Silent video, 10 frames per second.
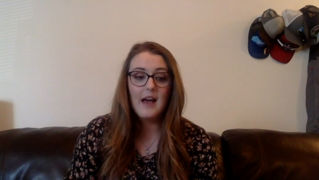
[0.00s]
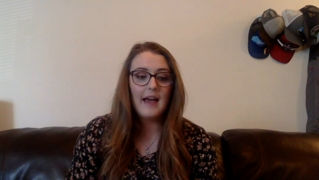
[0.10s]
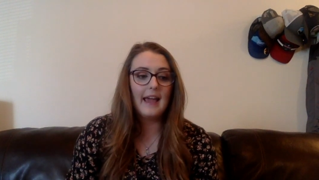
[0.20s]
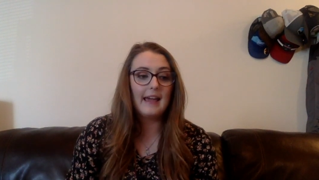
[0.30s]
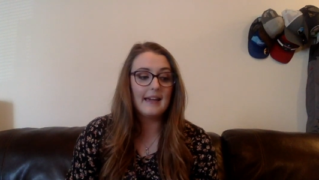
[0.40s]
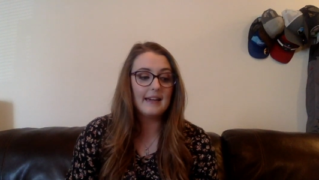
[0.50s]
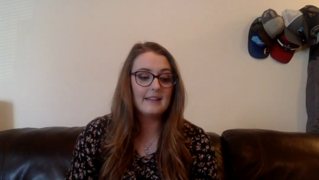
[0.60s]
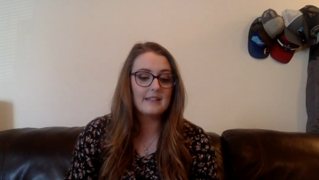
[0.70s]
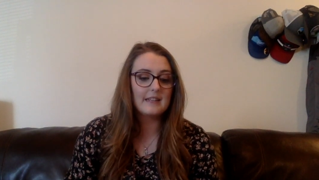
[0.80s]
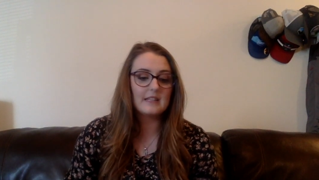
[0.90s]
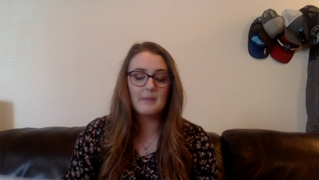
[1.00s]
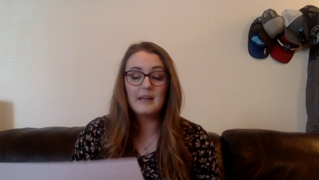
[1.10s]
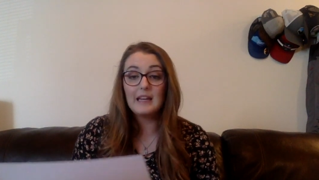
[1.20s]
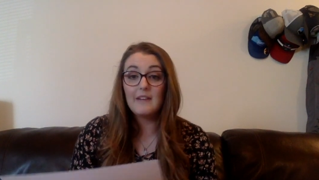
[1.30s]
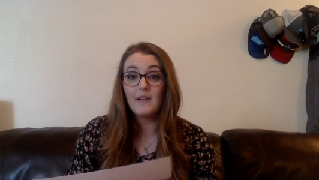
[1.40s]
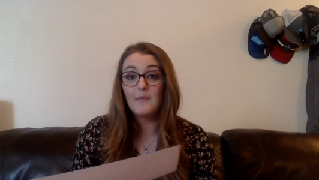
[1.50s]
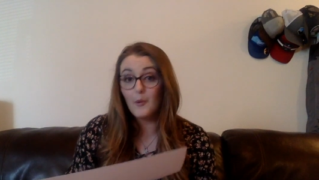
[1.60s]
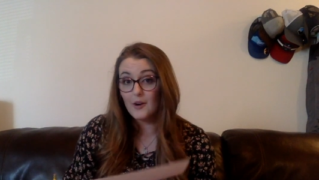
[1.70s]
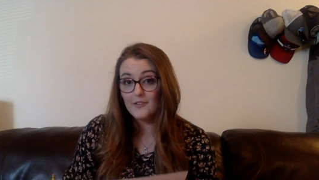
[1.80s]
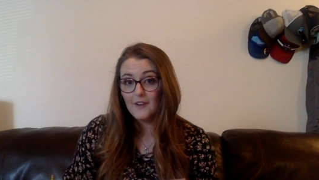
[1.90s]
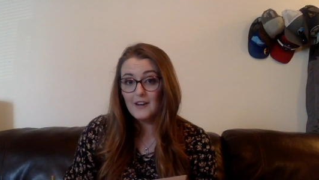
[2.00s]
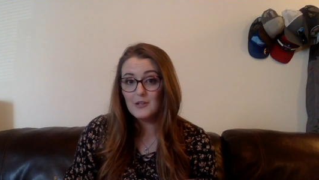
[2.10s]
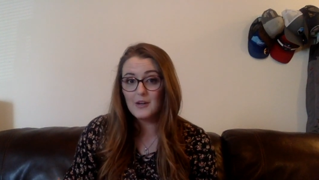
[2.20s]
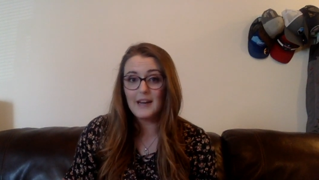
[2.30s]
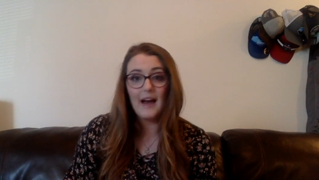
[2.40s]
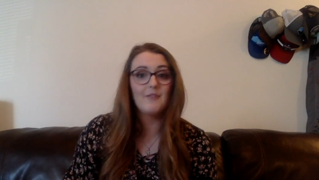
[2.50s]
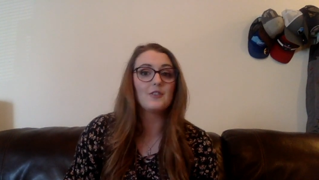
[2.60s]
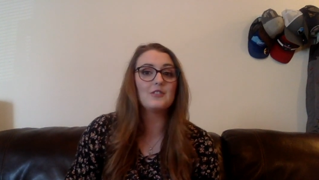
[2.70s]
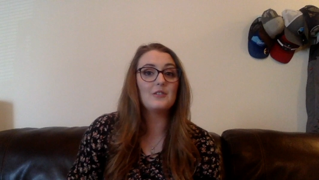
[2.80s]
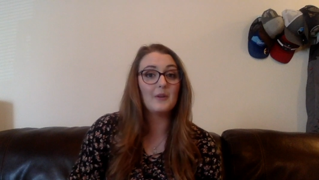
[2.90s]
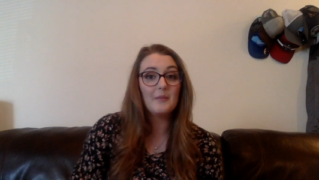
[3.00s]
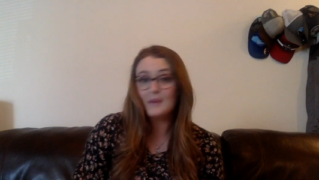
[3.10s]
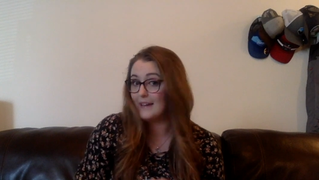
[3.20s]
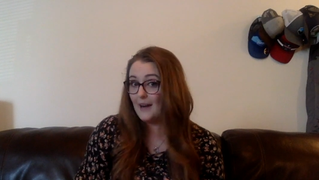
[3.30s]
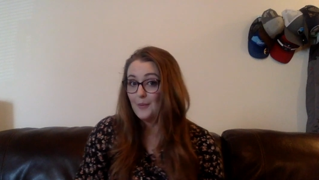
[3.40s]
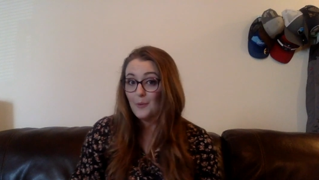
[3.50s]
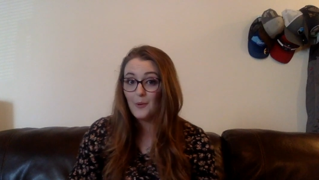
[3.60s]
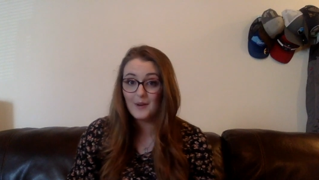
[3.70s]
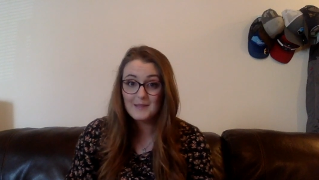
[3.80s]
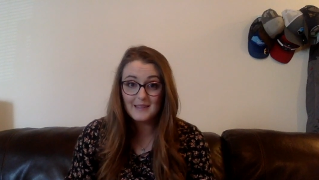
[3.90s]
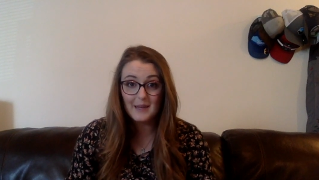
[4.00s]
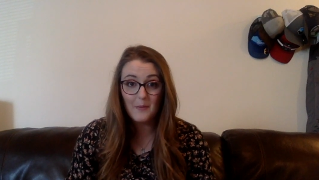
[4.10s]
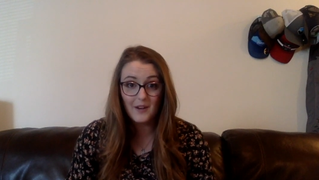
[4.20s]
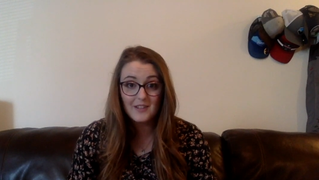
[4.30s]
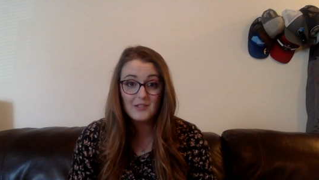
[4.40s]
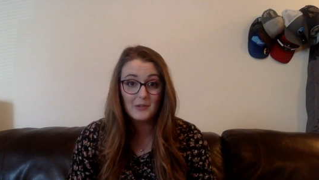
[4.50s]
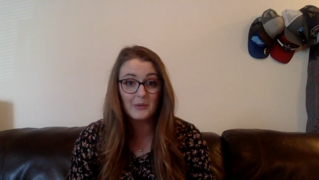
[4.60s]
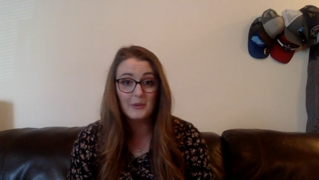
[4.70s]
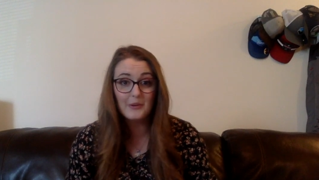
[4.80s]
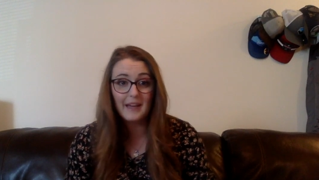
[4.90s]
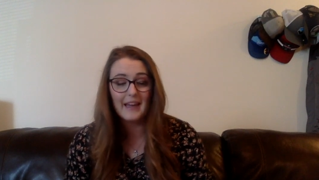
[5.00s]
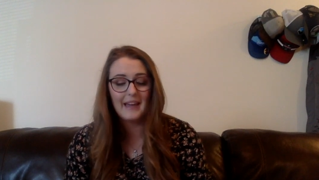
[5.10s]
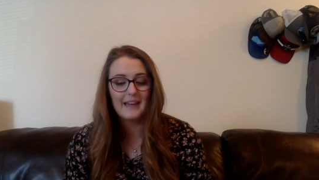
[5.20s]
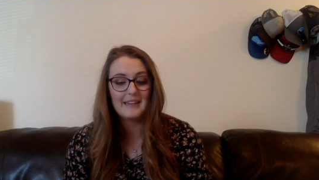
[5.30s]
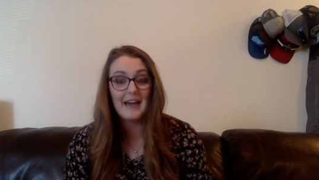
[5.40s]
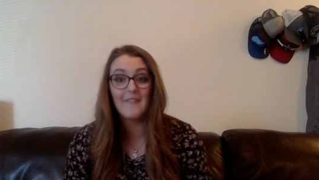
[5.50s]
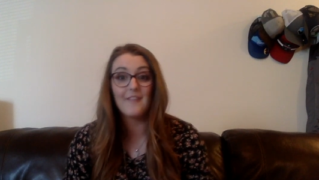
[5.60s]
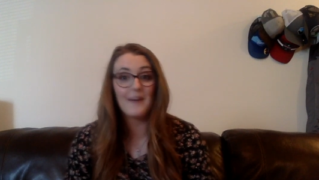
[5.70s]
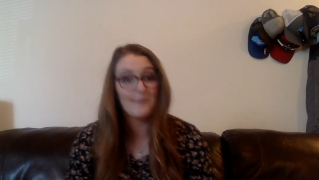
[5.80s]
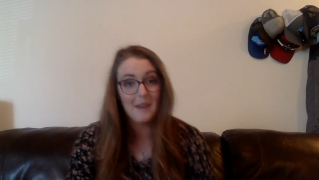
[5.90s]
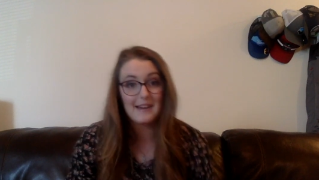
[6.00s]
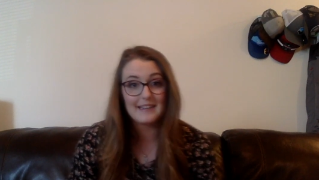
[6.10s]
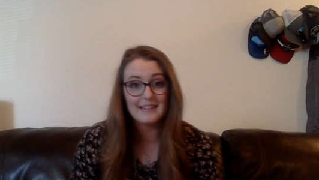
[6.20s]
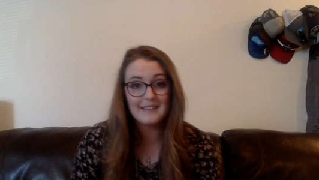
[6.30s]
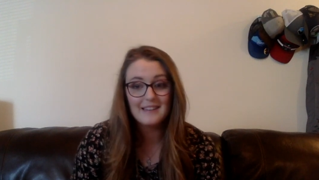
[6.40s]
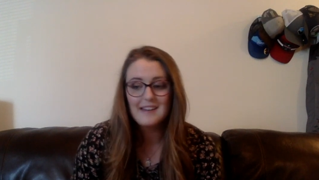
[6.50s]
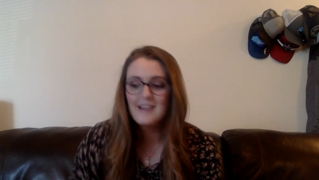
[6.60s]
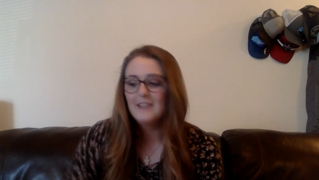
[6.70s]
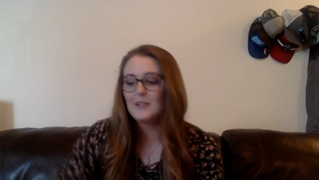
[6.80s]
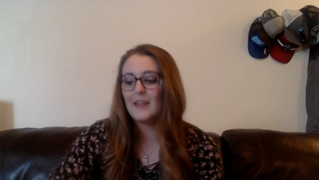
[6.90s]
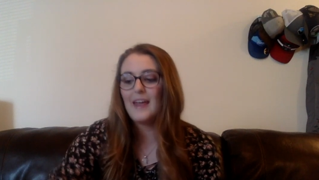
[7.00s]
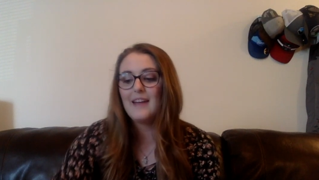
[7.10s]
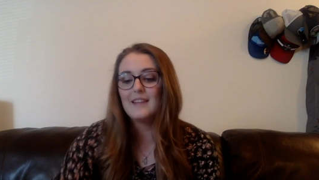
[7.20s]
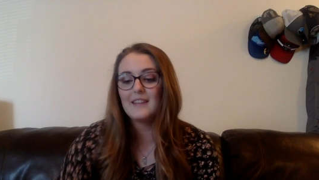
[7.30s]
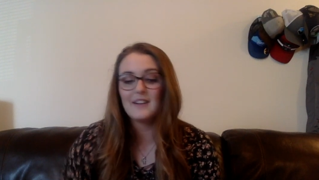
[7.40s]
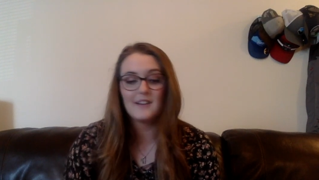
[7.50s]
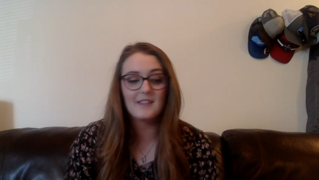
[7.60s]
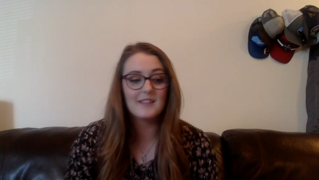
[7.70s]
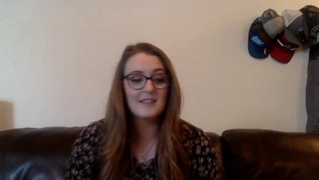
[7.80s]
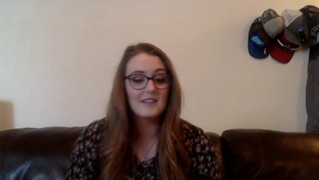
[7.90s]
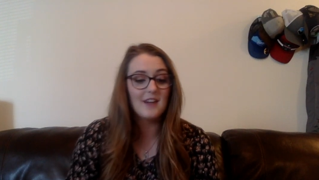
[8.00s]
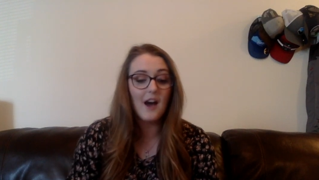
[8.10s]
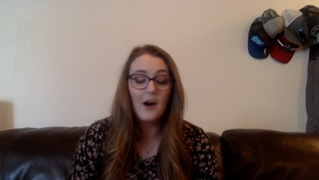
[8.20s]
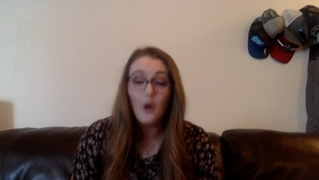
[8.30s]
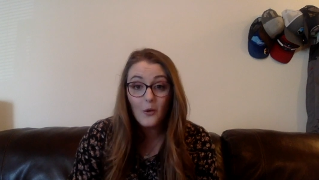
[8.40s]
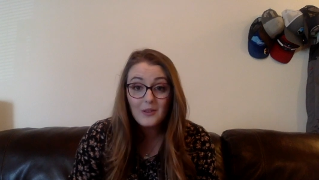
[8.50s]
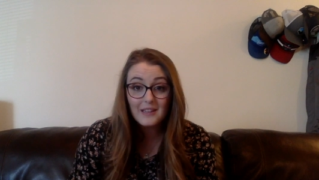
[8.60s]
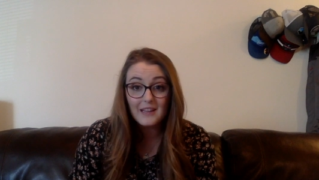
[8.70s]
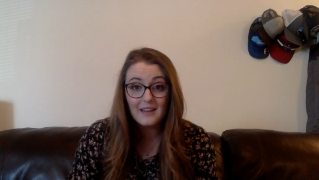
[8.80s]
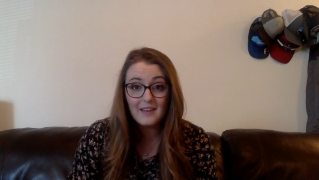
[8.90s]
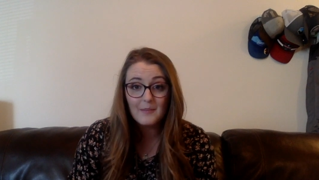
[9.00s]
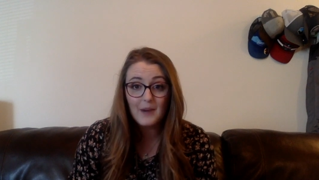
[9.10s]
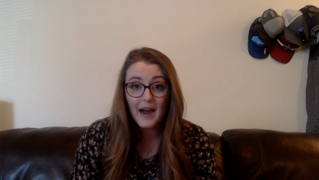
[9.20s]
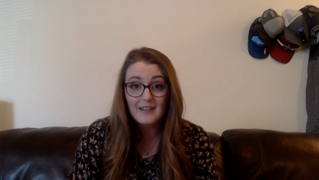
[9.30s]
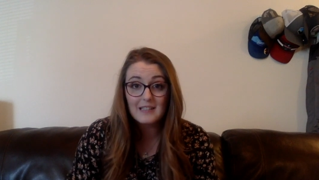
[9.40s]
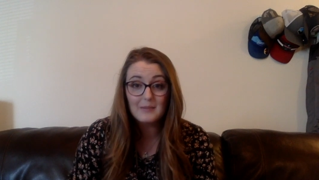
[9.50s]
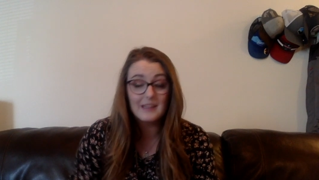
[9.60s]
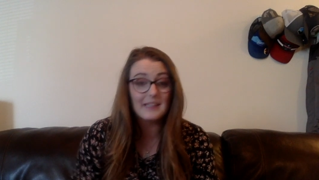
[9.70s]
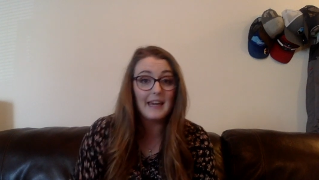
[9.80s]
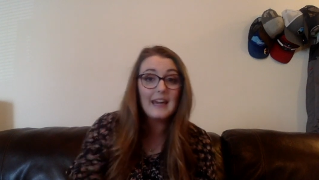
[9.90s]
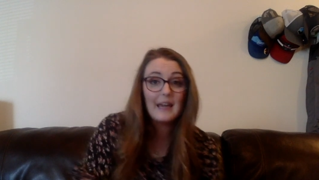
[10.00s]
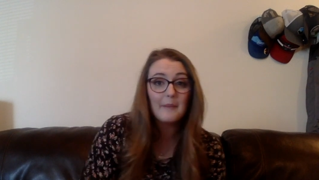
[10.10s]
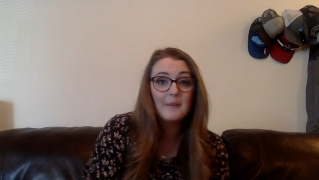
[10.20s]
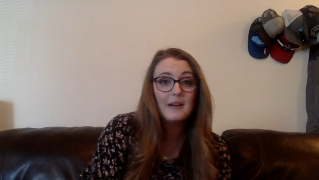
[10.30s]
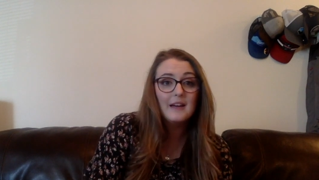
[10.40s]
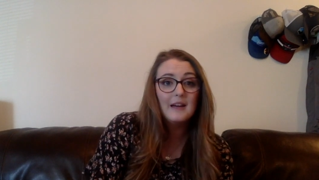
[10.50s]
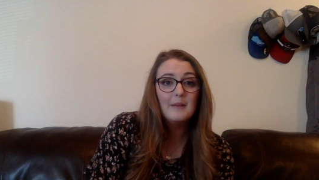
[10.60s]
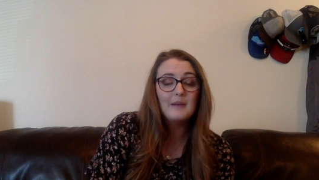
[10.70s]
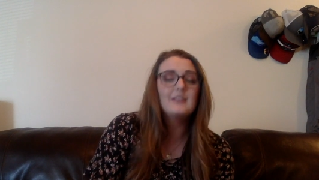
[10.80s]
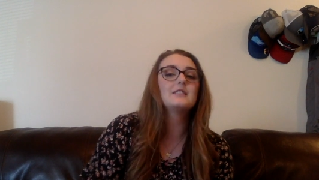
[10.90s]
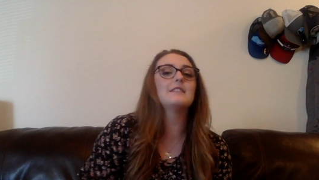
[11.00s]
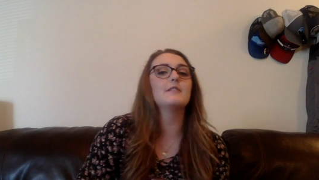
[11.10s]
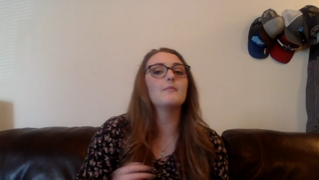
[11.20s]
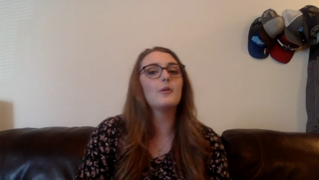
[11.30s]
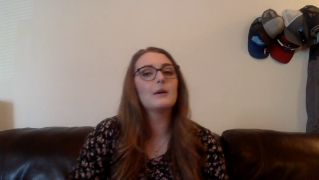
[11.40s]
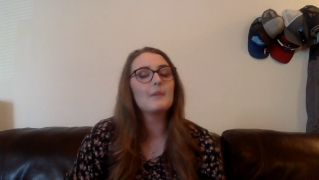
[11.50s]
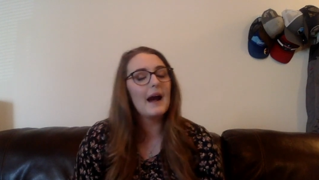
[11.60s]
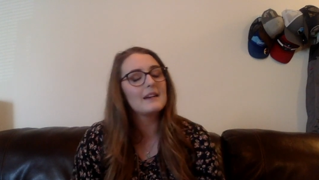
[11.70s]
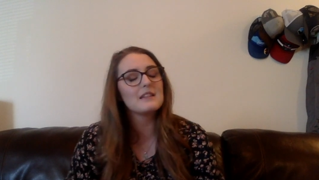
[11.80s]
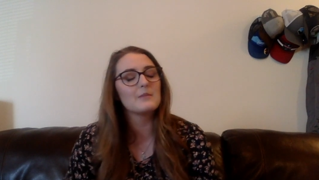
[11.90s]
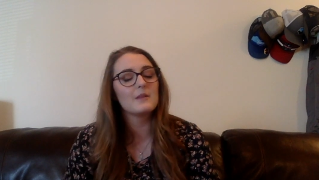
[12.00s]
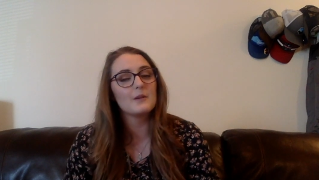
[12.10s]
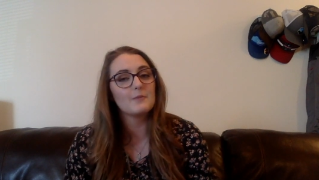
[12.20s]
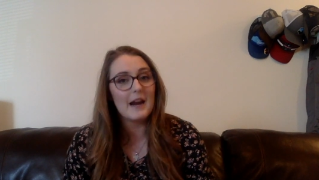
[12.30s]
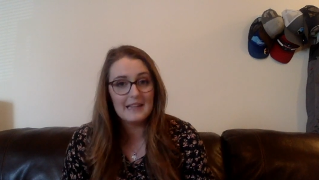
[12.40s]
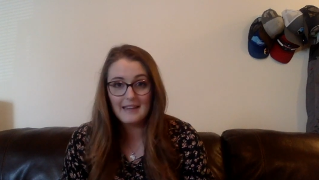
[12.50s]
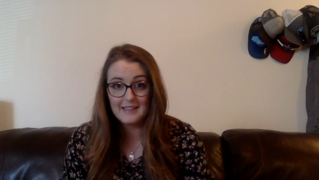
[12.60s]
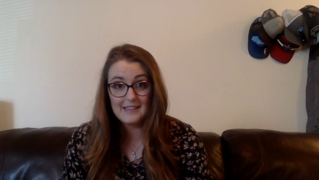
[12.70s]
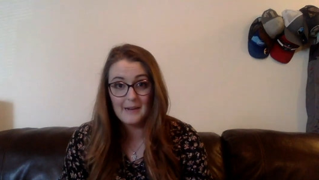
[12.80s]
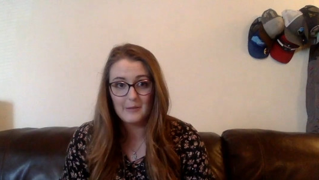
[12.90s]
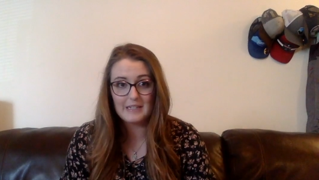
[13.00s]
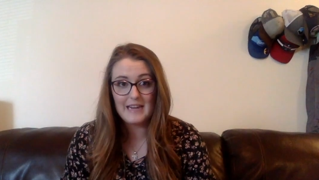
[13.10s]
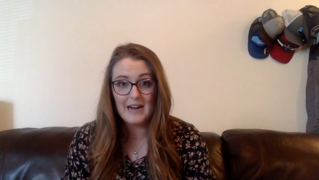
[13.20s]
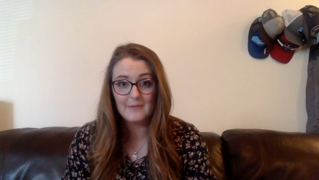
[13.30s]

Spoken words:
And to make it even more fun, you could have your student pick out the words that they want to do and have them write it in. So then there's not only practice with the game, but there's even more practice when they're writing that sight word down.